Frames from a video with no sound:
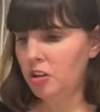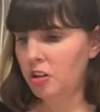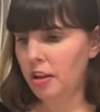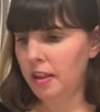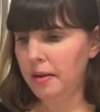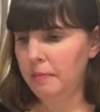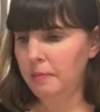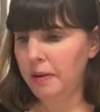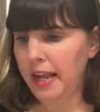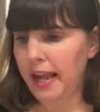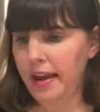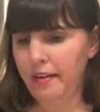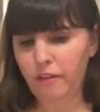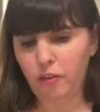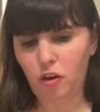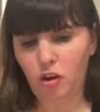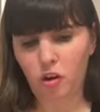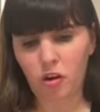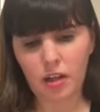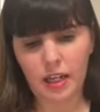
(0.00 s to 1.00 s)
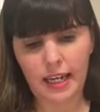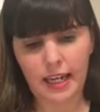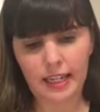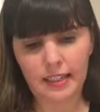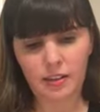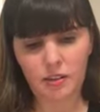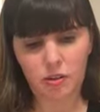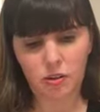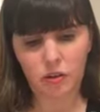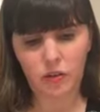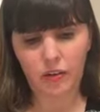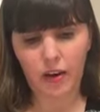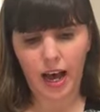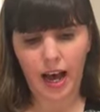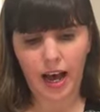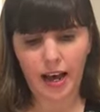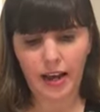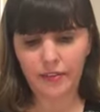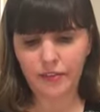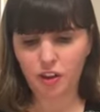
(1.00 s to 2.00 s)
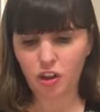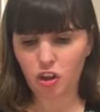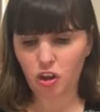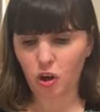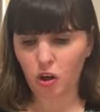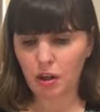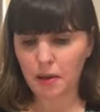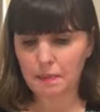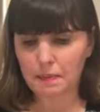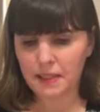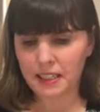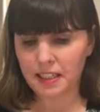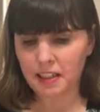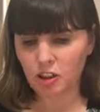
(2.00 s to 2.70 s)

So then we have got a sort of half scallop